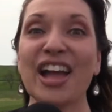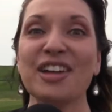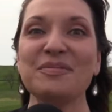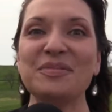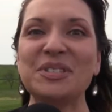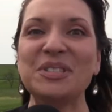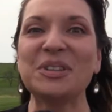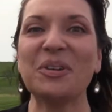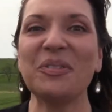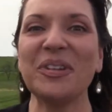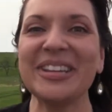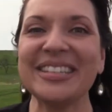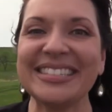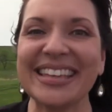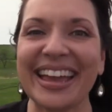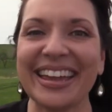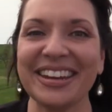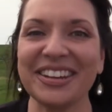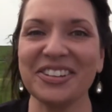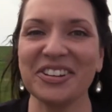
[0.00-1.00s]
I'm so
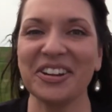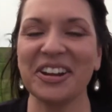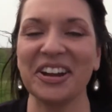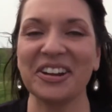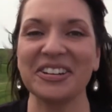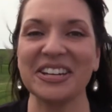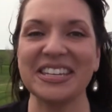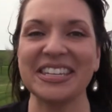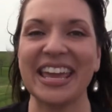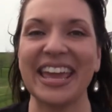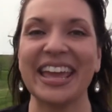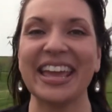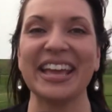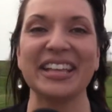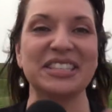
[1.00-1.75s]
excited you're here today.